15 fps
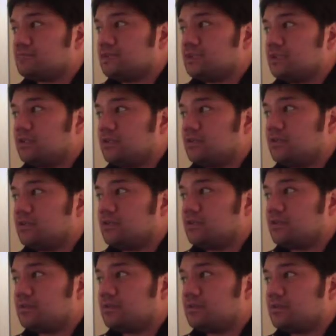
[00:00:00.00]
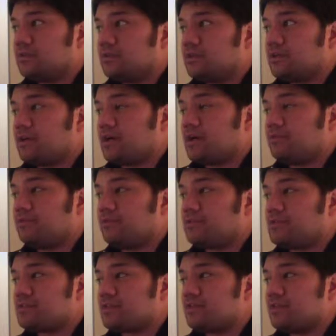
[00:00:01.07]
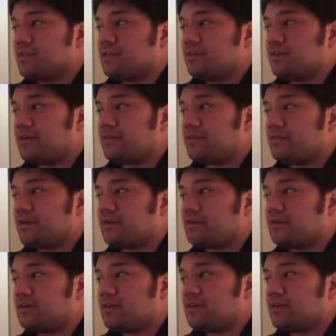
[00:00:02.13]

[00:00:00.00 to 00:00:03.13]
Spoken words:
Oh, God, please tell me they don't have sex in here,